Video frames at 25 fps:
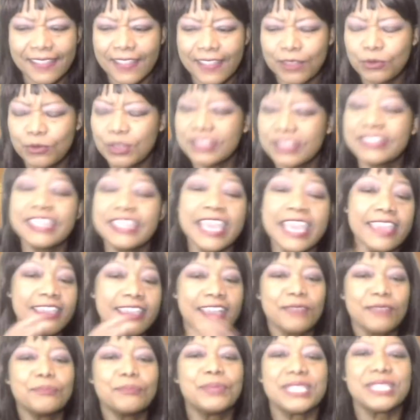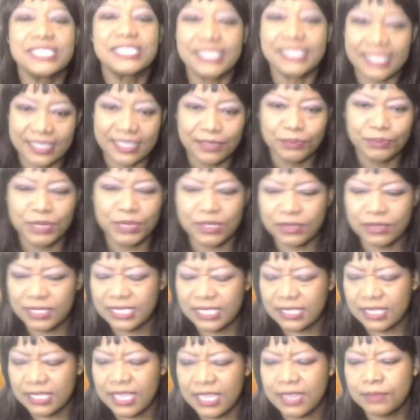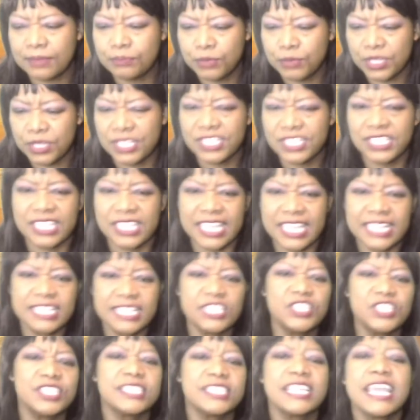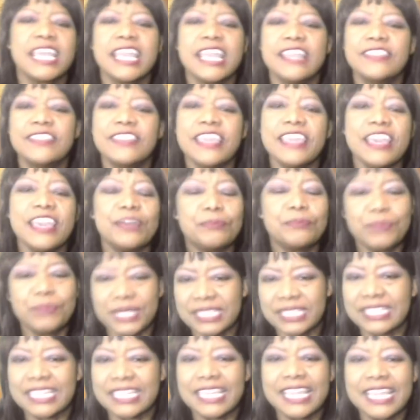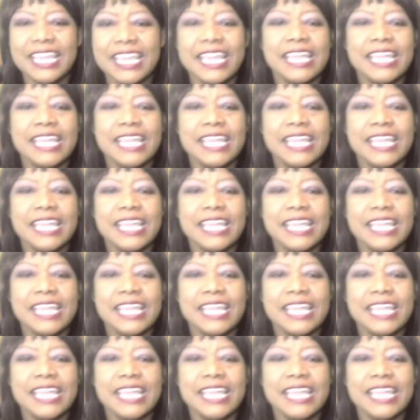Well, they are busy because they are merged energies. They are busy.